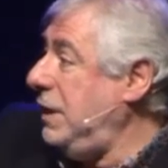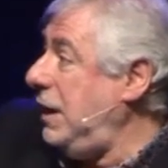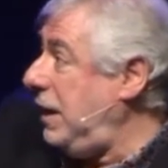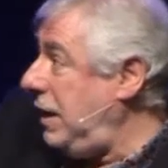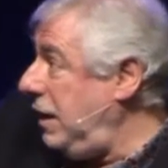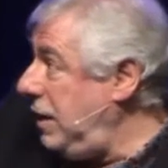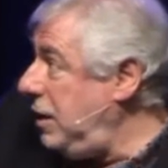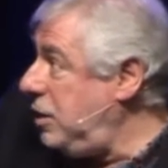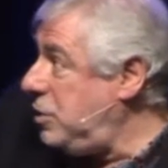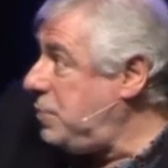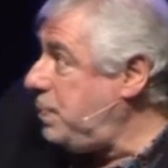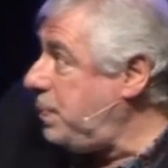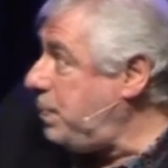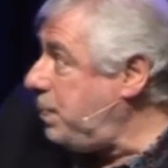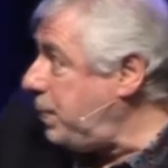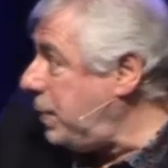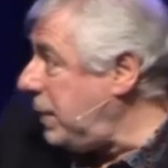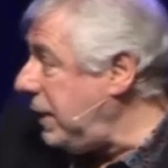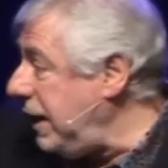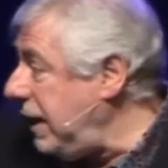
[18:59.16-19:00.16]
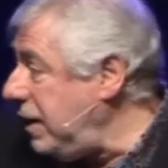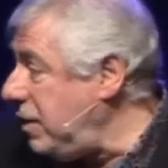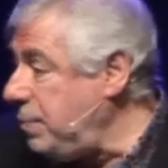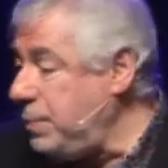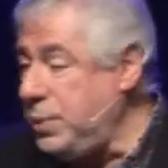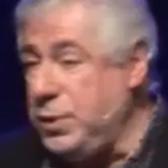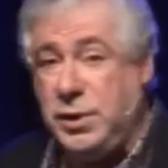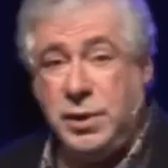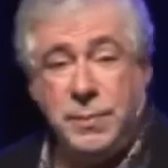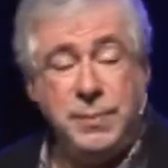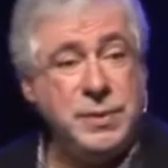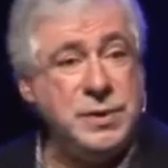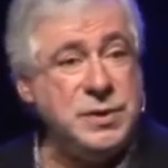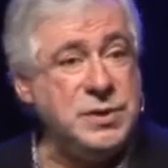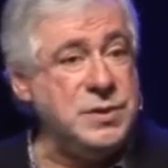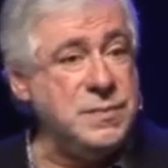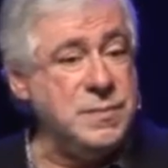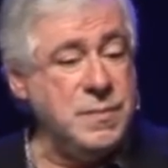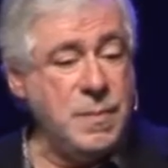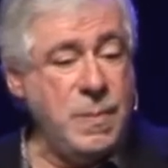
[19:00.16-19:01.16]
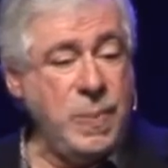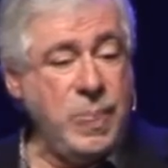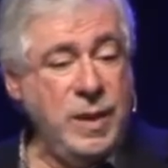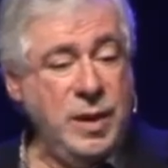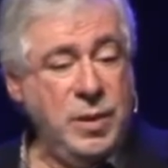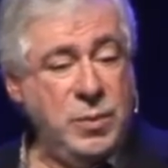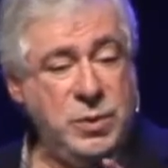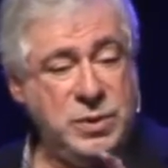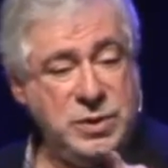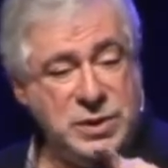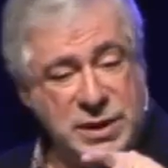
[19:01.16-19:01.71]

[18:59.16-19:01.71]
In his plan and purpose was